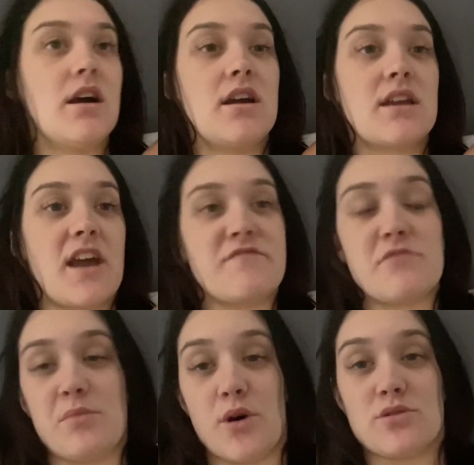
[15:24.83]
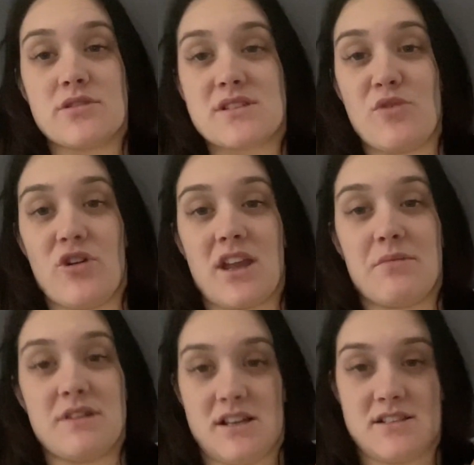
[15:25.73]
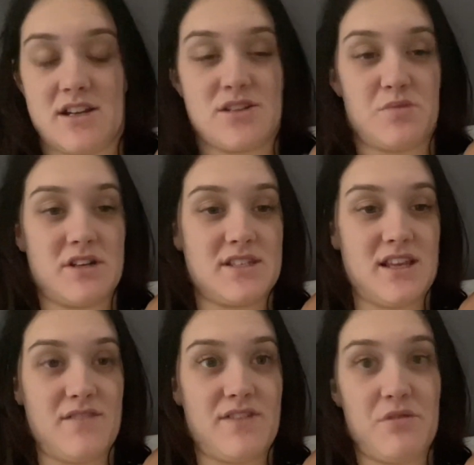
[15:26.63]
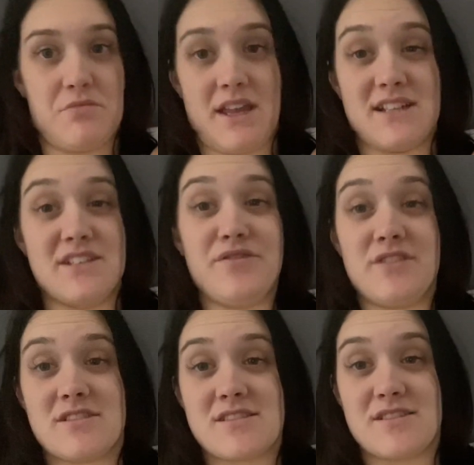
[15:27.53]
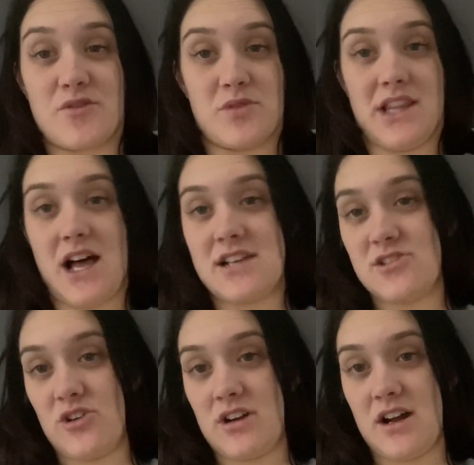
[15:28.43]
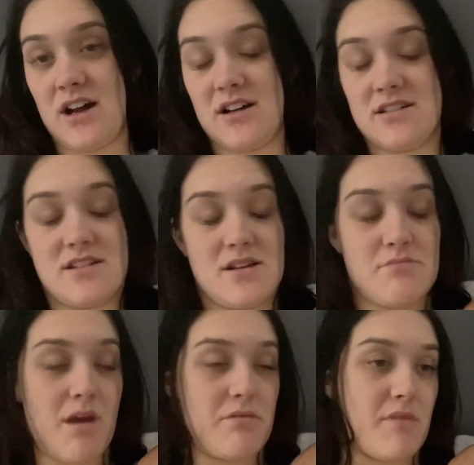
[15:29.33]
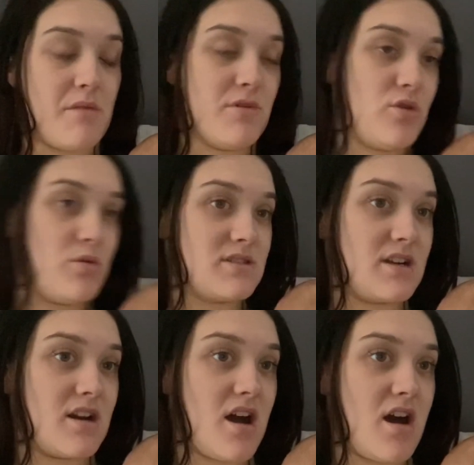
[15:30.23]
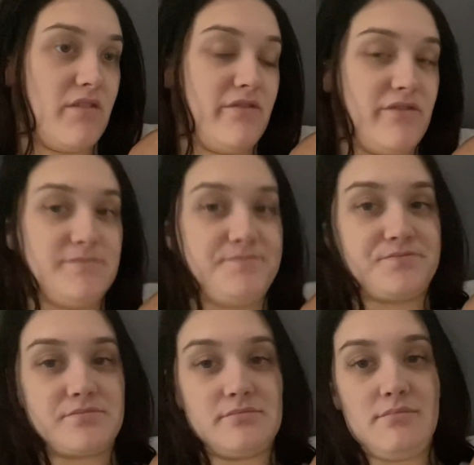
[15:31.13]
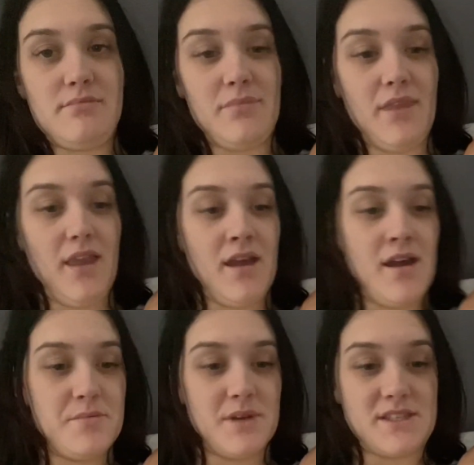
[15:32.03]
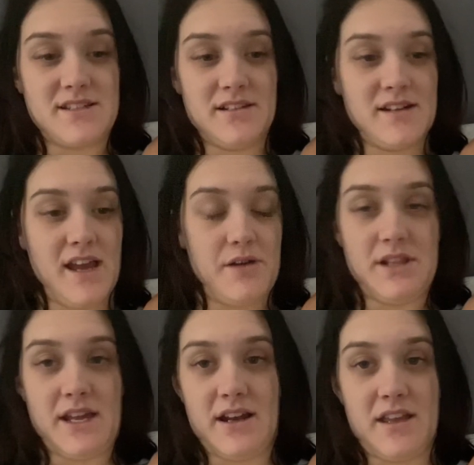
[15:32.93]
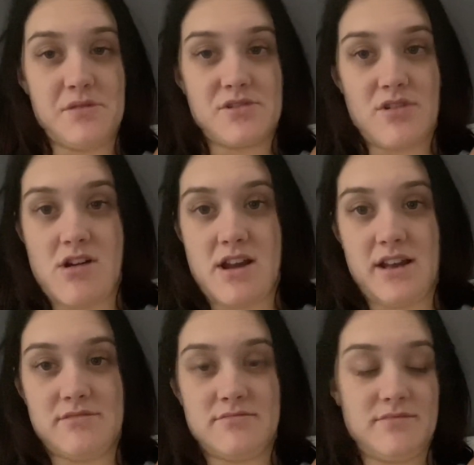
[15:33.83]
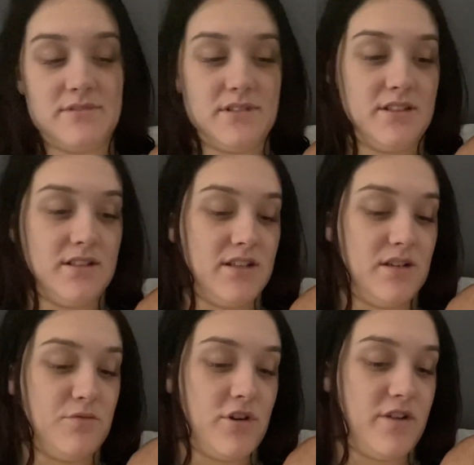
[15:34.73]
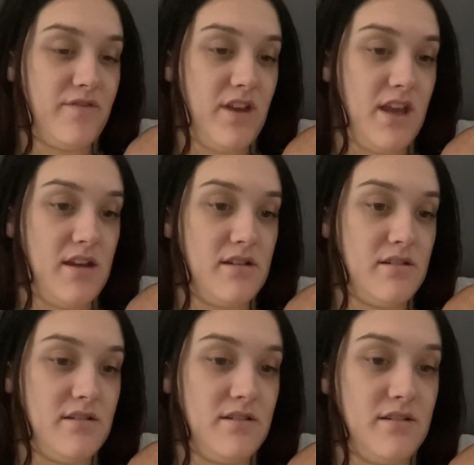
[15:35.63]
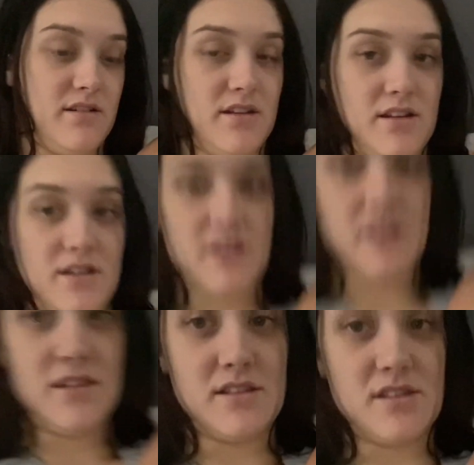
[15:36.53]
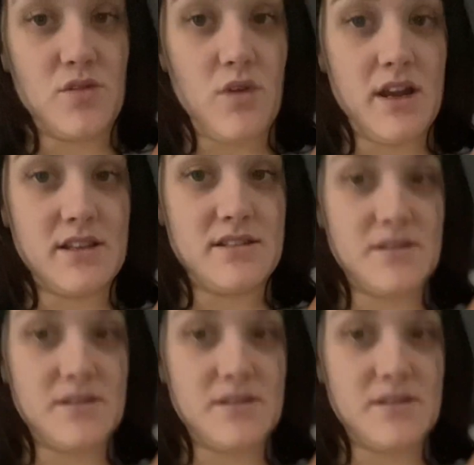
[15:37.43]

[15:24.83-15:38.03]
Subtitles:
gave him a bottle this morning because I just wanted to see if that would make a difference, if it would last longer. Maybe my milk wasn't enough. But still, an hour later, he was crying and wanted to feed. This is the quietest he's